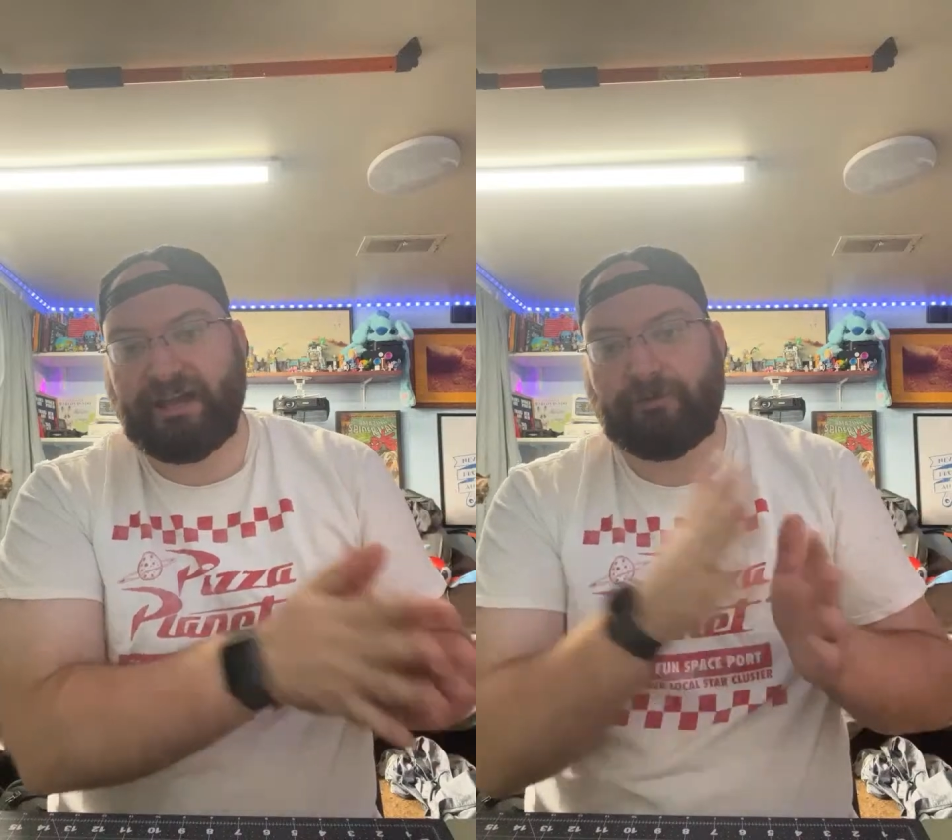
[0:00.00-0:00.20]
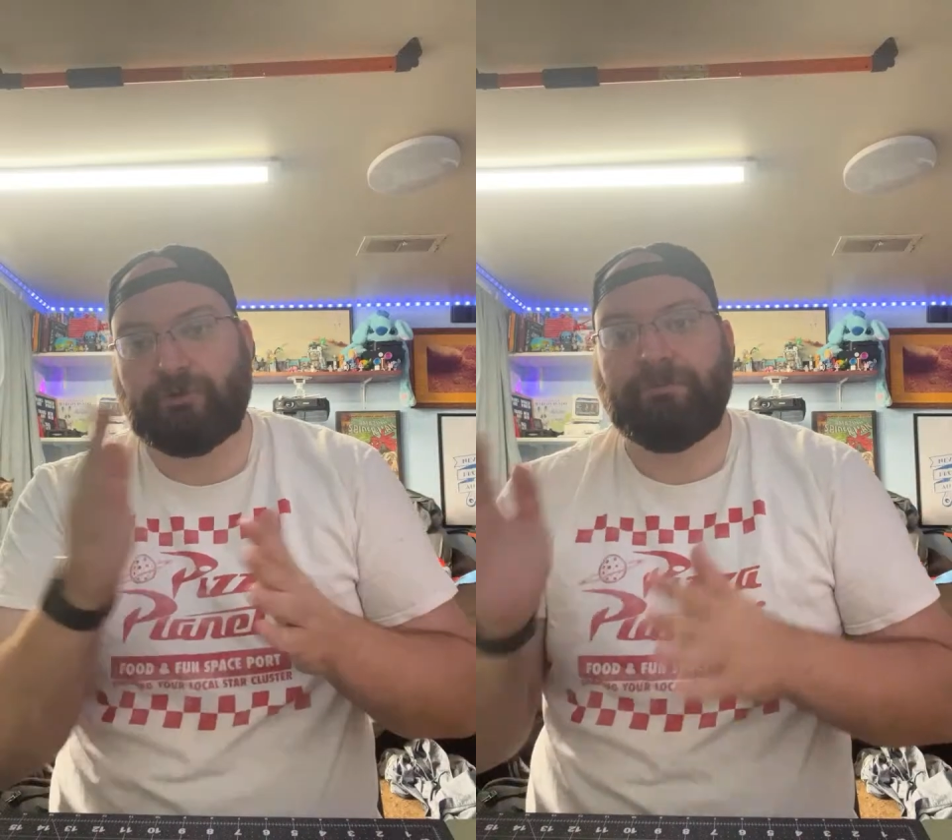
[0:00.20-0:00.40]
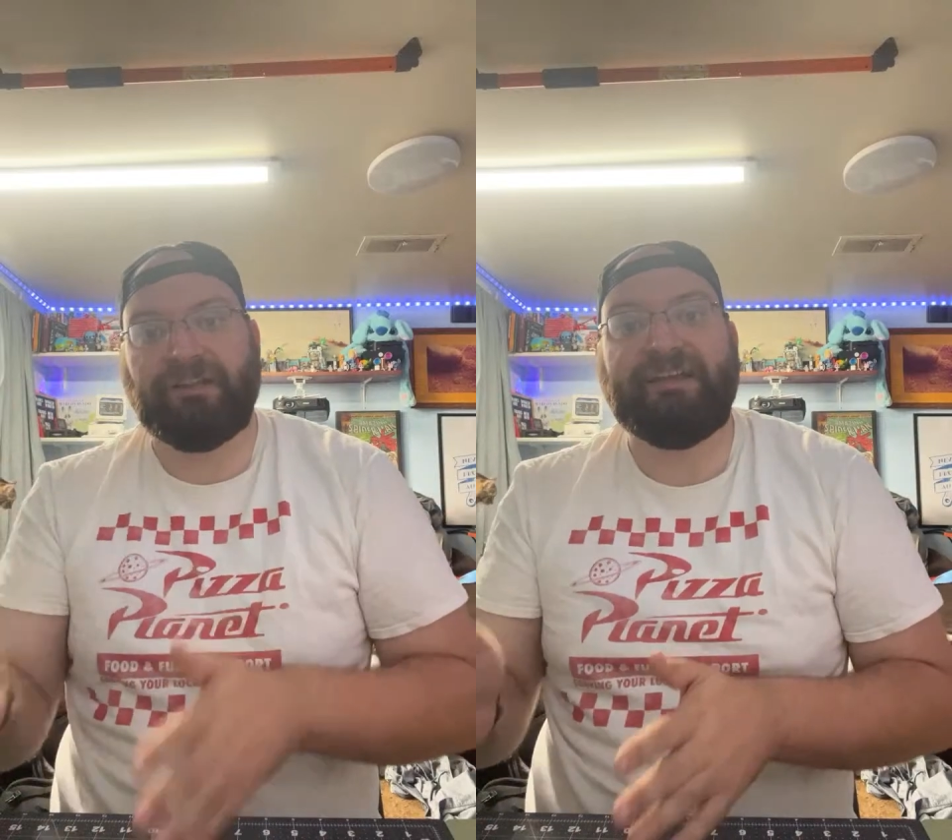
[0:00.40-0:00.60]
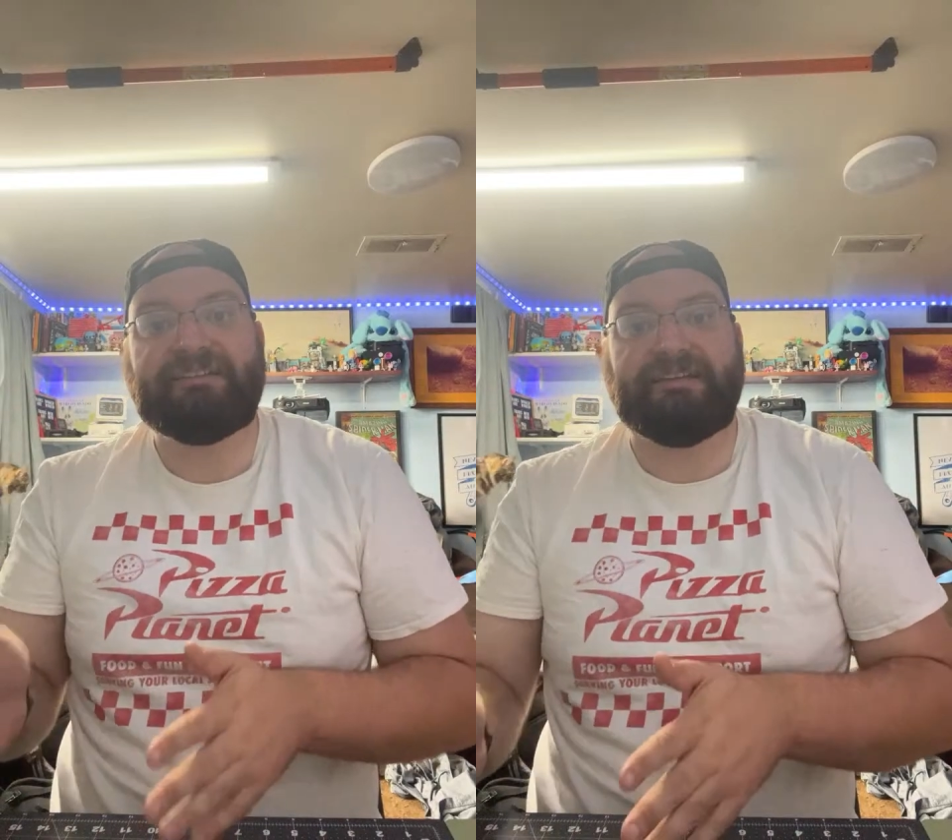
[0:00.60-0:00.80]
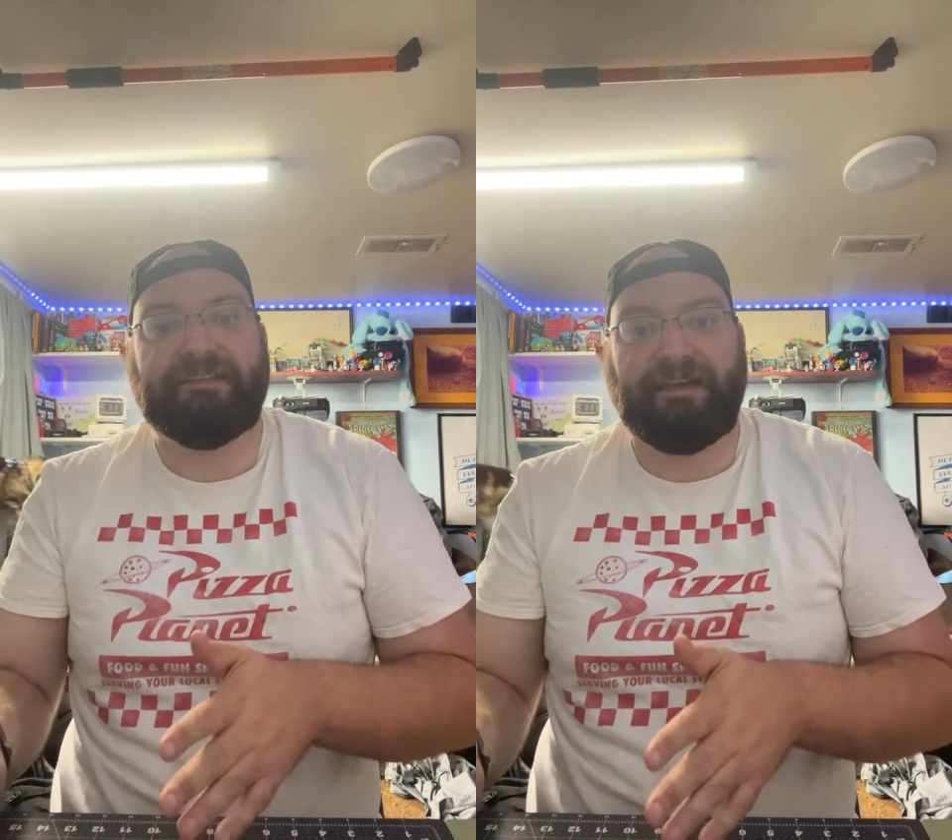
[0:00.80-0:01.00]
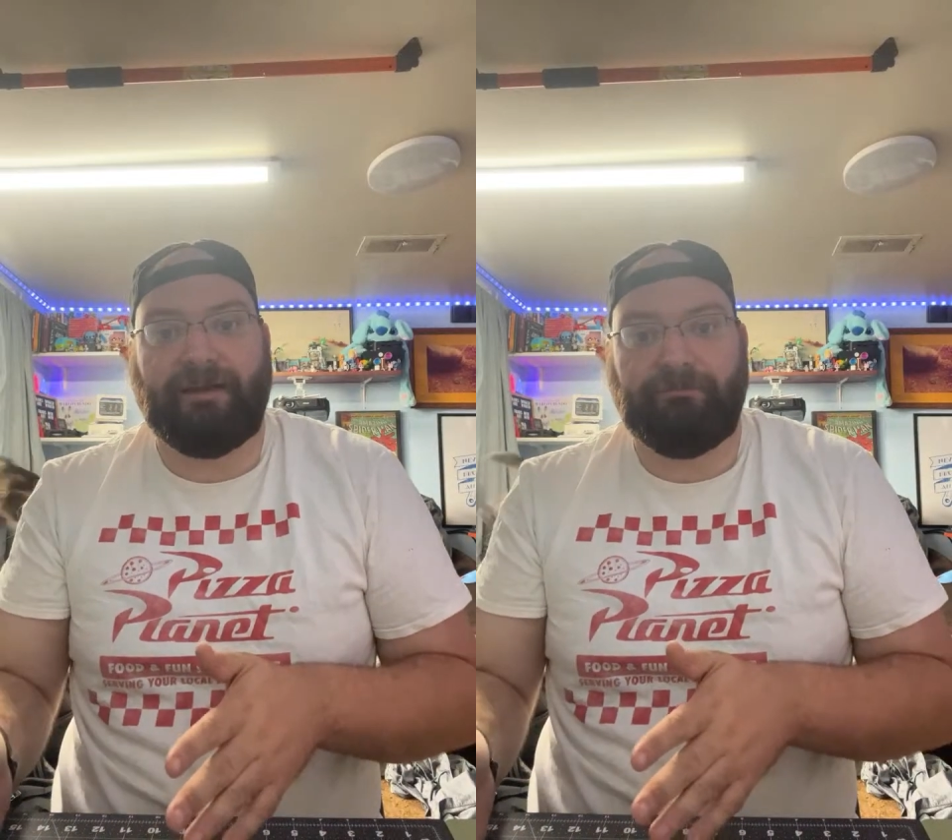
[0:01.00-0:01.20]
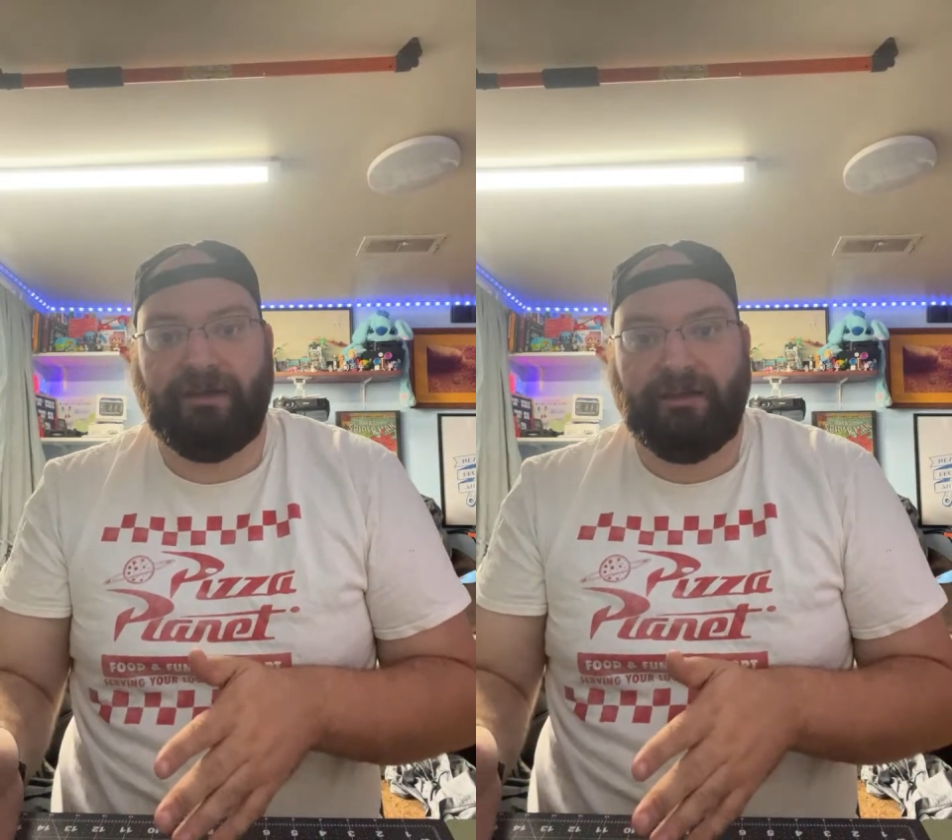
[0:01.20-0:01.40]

and replacing them